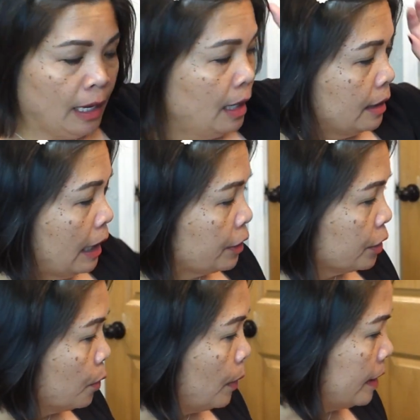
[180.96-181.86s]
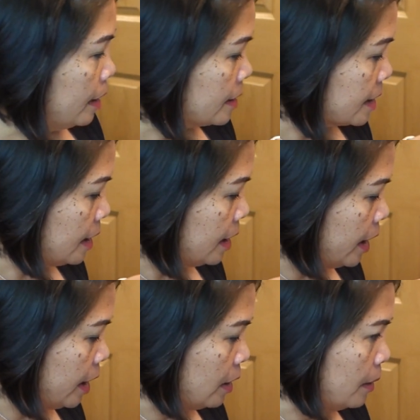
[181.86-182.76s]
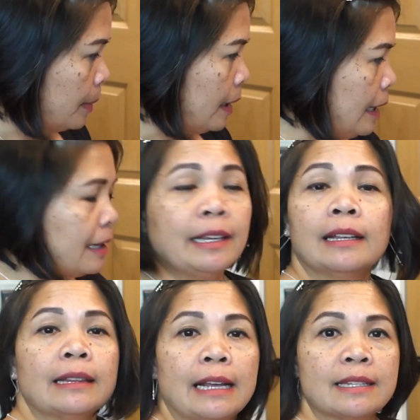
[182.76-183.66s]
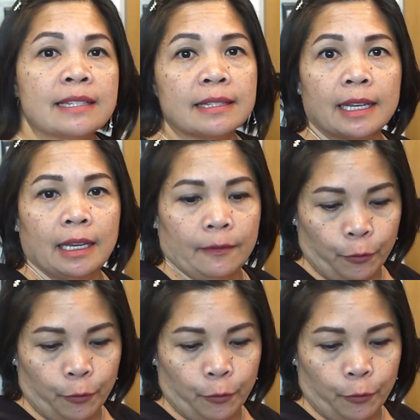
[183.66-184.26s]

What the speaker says: And I don't know what else in here, but I think that's it